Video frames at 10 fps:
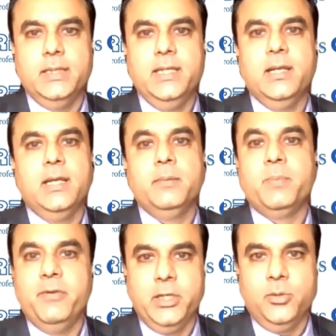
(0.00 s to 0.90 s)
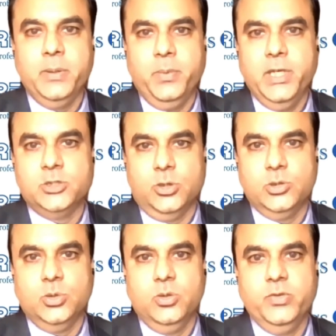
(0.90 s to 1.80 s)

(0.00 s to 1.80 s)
There are other private equity players also,